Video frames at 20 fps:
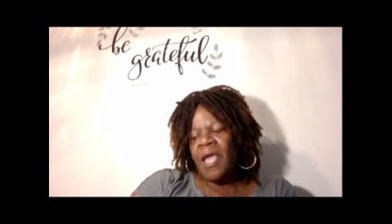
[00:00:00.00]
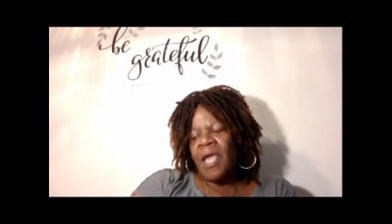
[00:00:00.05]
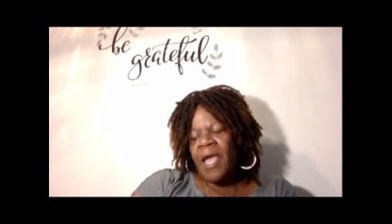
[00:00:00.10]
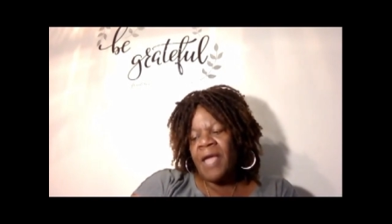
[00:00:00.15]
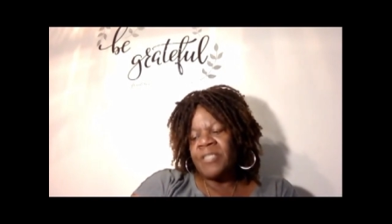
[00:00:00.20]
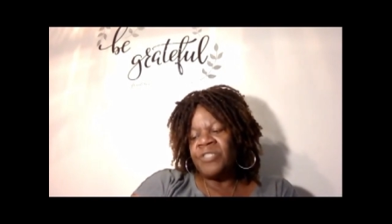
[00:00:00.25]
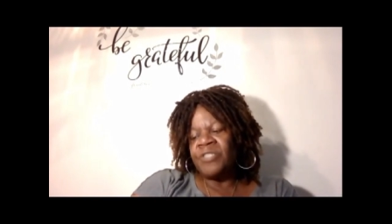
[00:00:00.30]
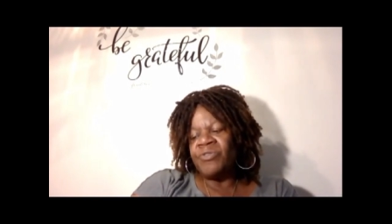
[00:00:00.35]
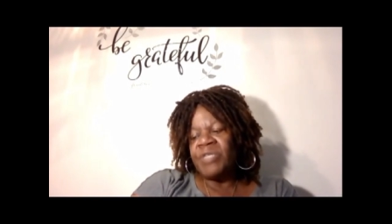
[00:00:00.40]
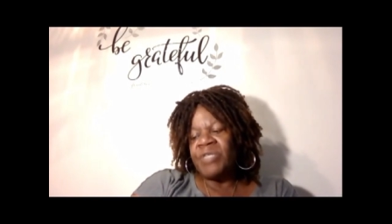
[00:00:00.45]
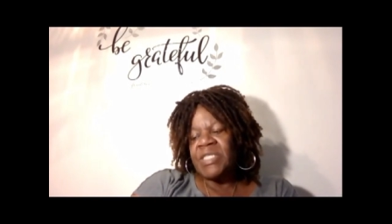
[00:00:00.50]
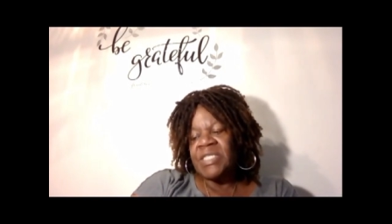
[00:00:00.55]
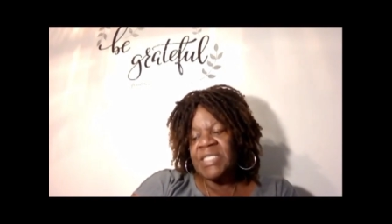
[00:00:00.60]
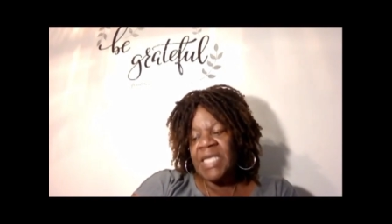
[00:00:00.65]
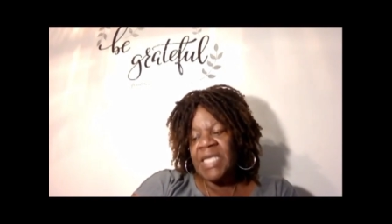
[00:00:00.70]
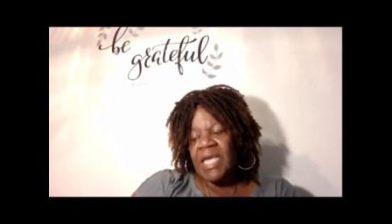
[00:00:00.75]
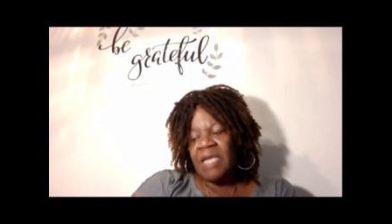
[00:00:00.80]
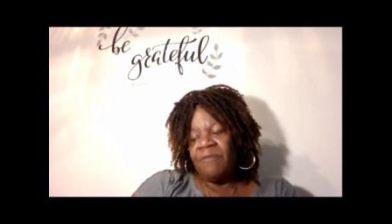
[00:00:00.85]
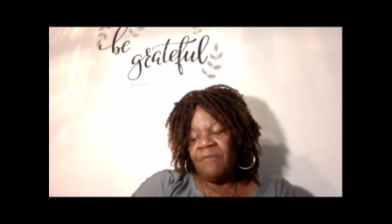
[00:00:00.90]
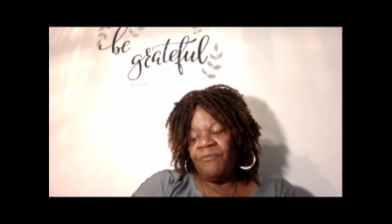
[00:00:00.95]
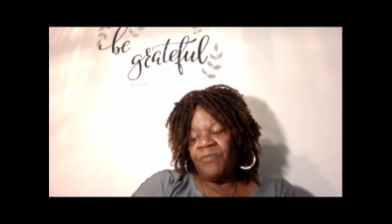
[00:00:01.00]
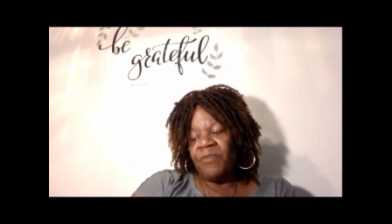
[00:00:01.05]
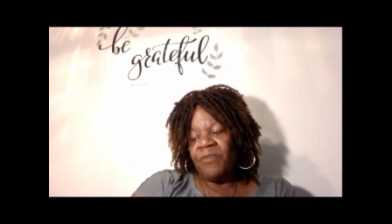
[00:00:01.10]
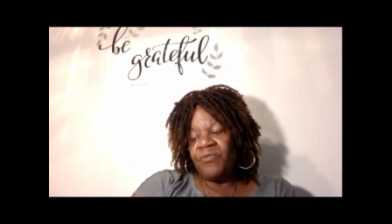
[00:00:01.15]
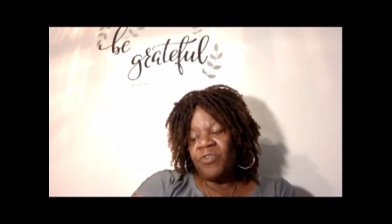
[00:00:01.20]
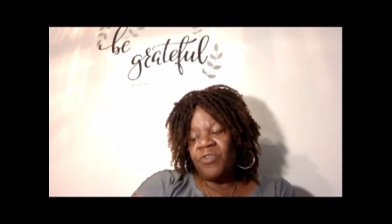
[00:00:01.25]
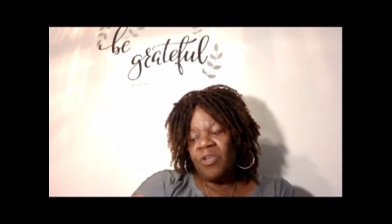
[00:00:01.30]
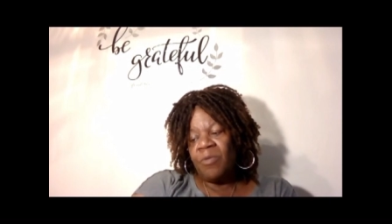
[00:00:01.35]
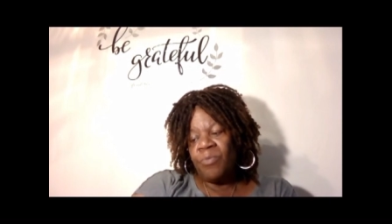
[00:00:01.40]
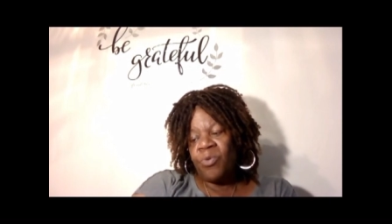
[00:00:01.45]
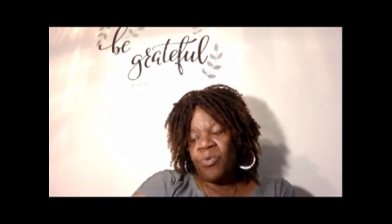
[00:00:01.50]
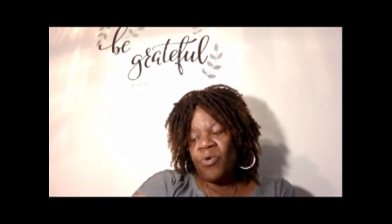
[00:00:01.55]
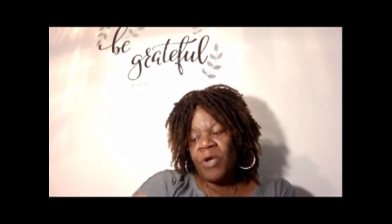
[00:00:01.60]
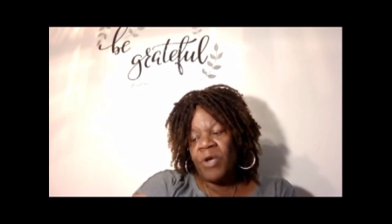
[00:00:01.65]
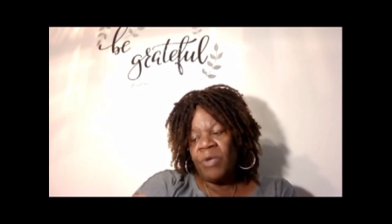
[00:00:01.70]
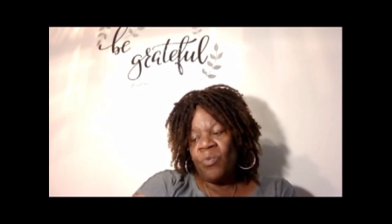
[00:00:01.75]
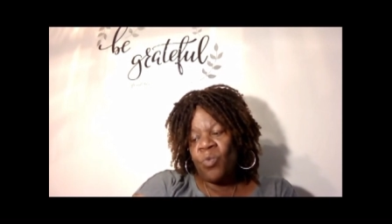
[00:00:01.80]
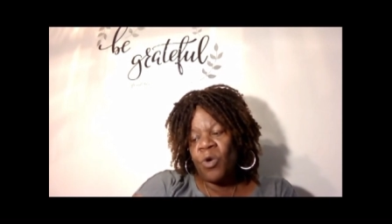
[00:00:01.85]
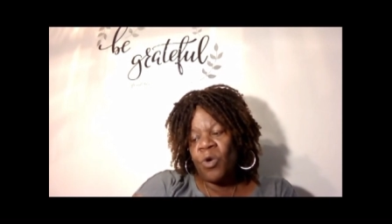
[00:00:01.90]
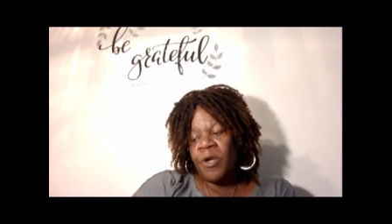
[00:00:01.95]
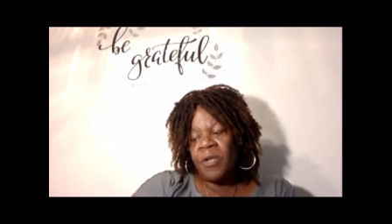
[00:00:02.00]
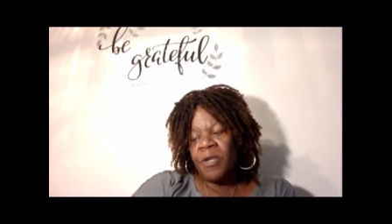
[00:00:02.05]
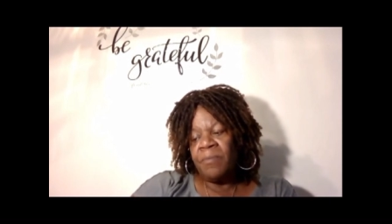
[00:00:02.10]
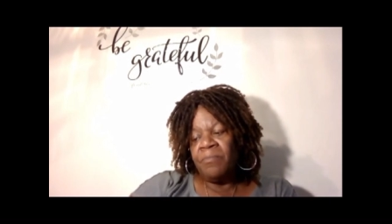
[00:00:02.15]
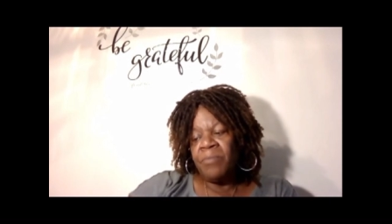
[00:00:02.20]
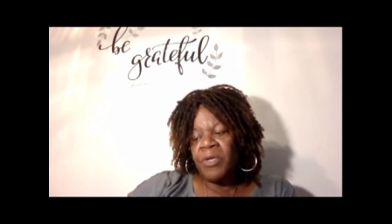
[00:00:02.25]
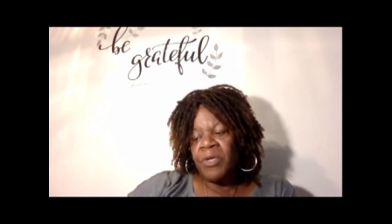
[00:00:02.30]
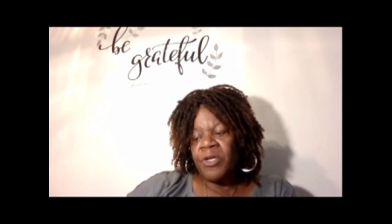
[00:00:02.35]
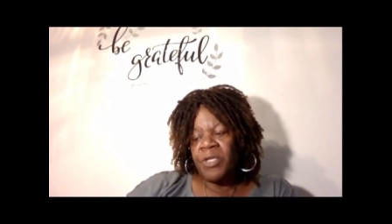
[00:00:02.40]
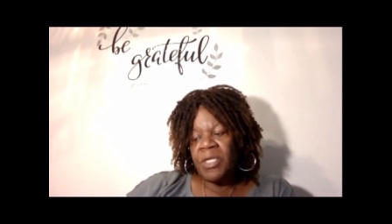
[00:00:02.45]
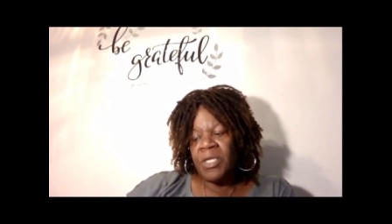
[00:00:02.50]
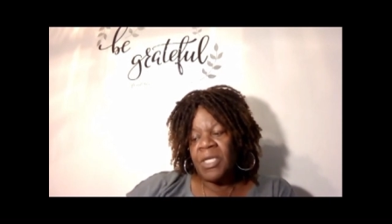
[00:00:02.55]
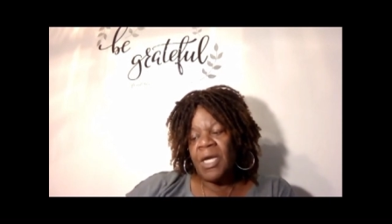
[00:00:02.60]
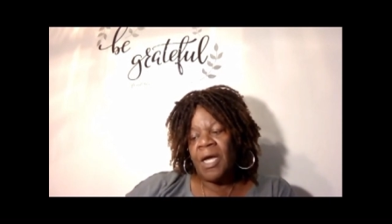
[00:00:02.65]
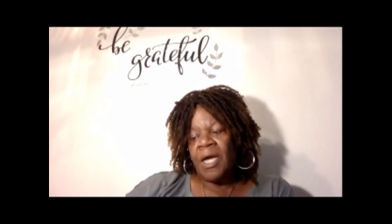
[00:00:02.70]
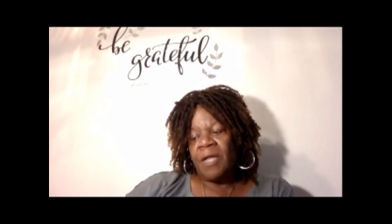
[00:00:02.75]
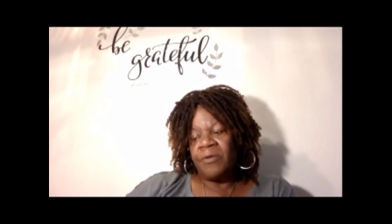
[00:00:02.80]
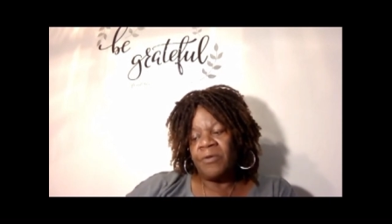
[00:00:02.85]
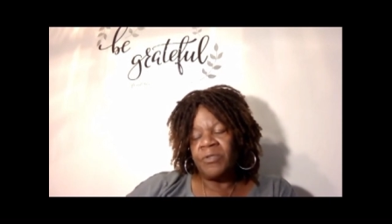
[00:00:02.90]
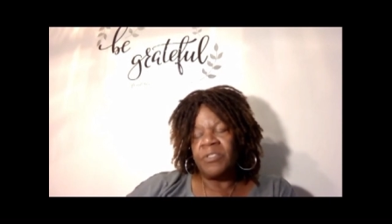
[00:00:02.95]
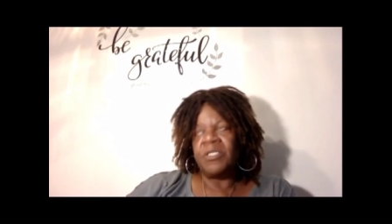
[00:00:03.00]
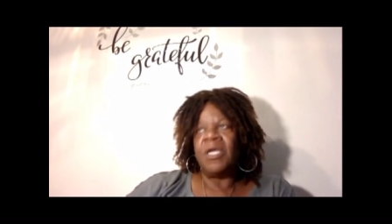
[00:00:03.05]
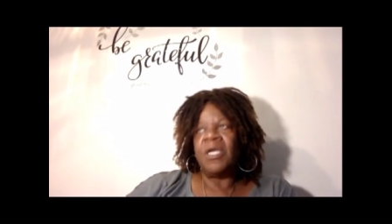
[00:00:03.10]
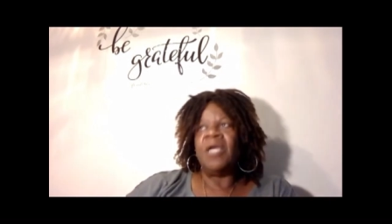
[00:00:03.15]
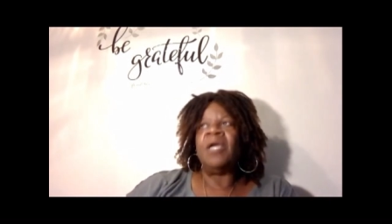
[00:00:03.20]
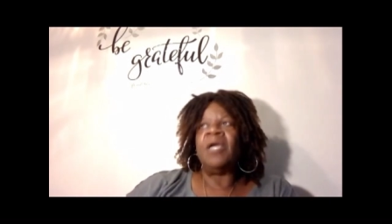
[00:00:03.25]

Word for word: actually saved fifteen point one million dollars.